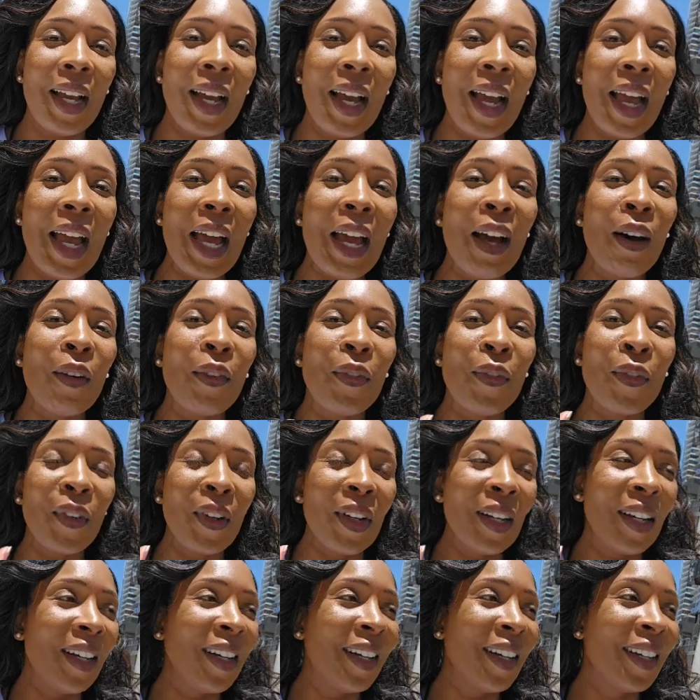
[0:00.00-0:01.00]
have
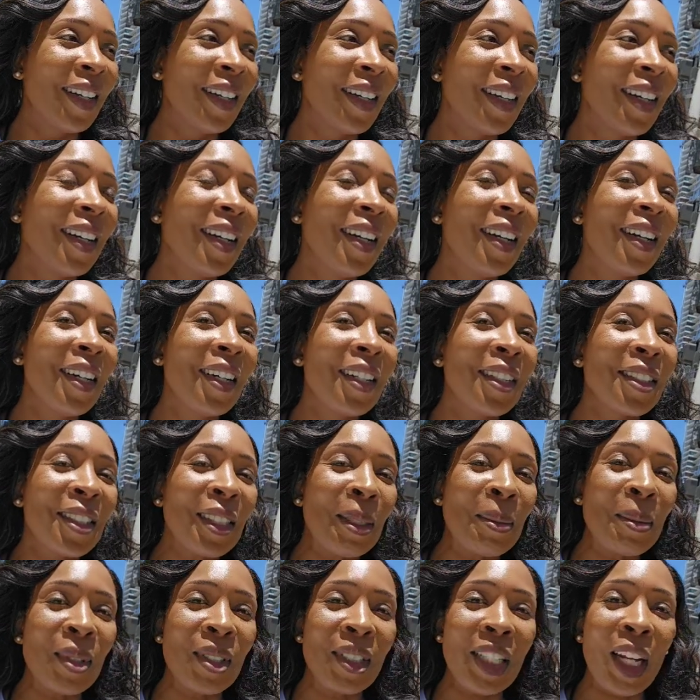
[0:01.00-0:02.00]

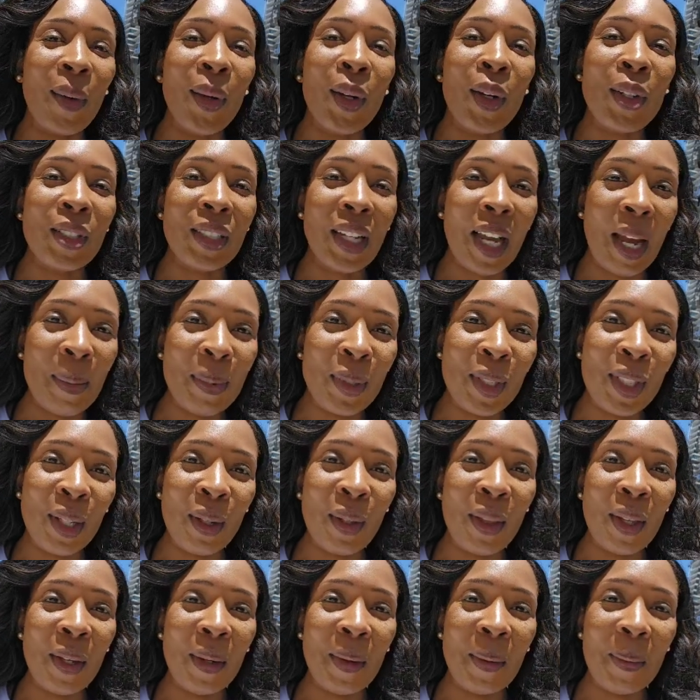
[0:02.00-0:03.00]
some stereotypes to
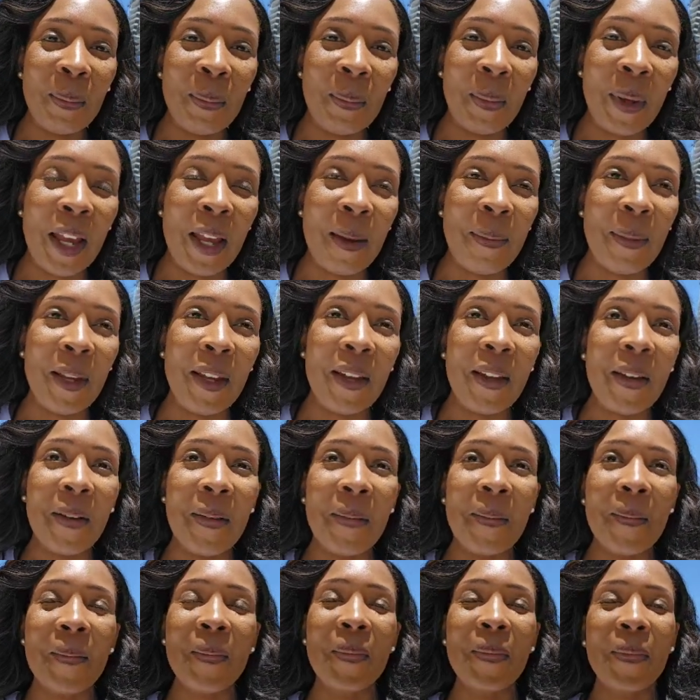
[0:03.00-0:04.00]
them, maybe.
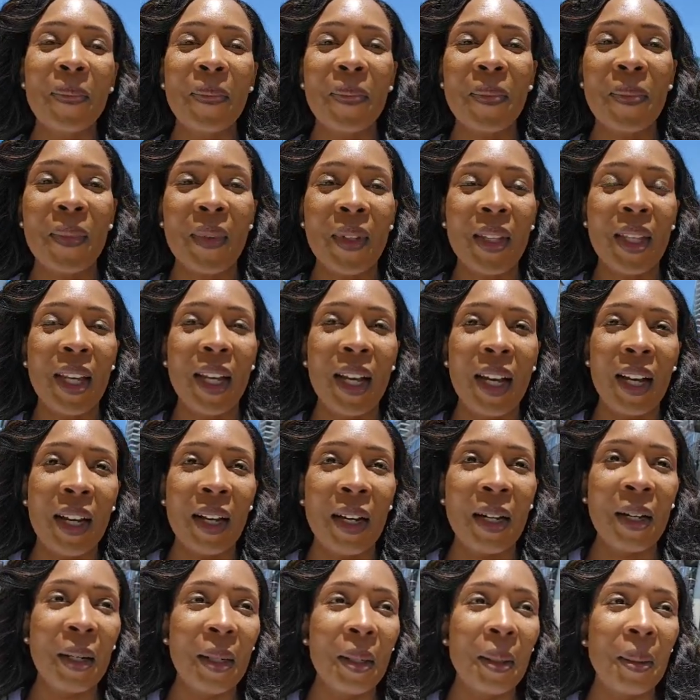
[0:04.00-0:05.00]

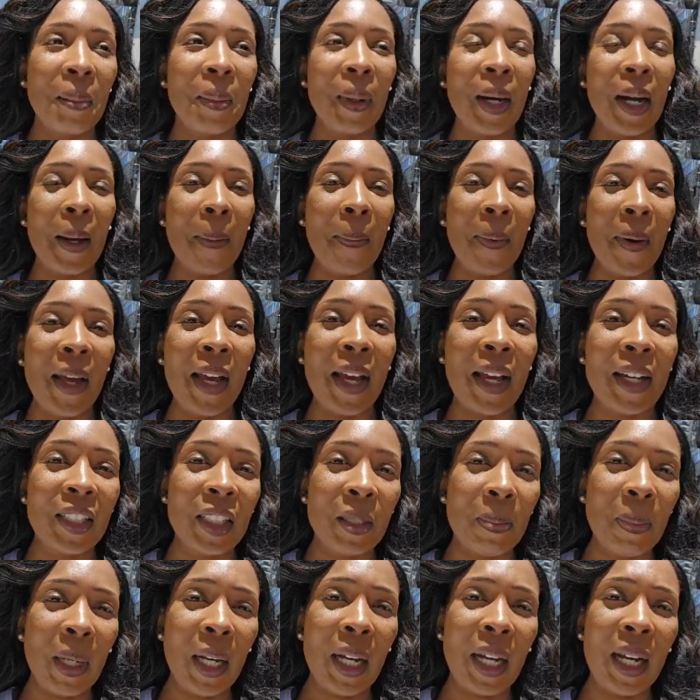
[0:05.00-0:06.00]
I
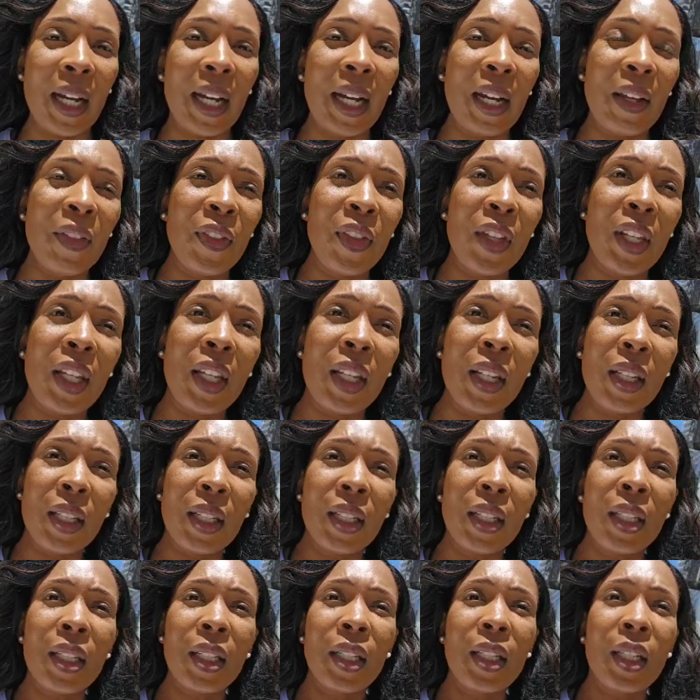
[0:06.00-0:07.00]
passed by, I think,
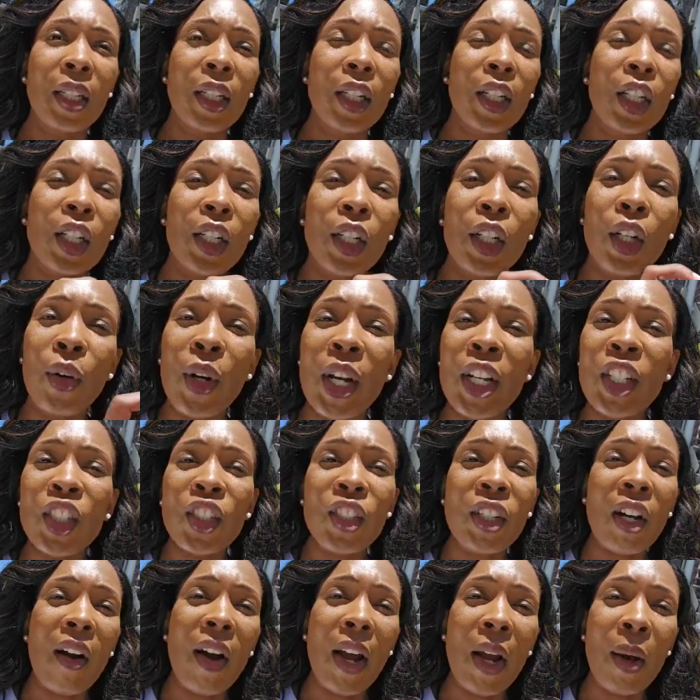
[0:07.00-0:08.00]

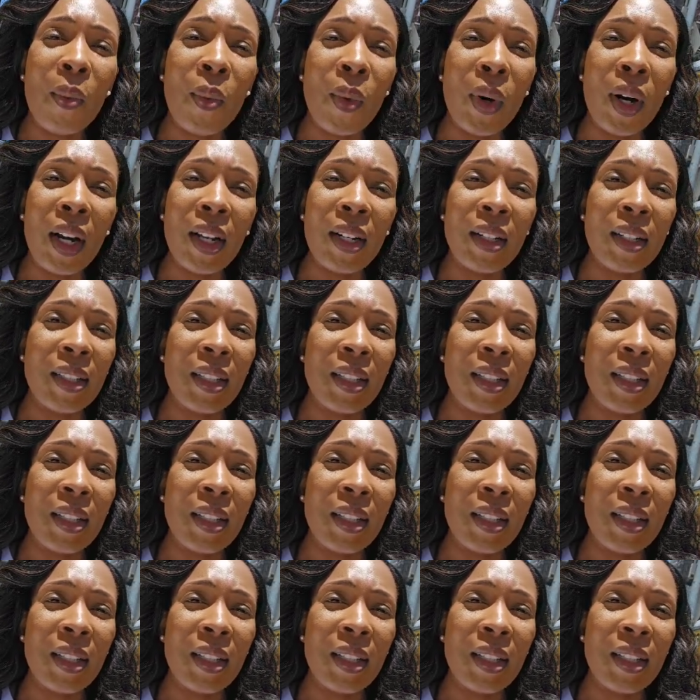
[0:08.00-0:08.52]
Crenshaw at one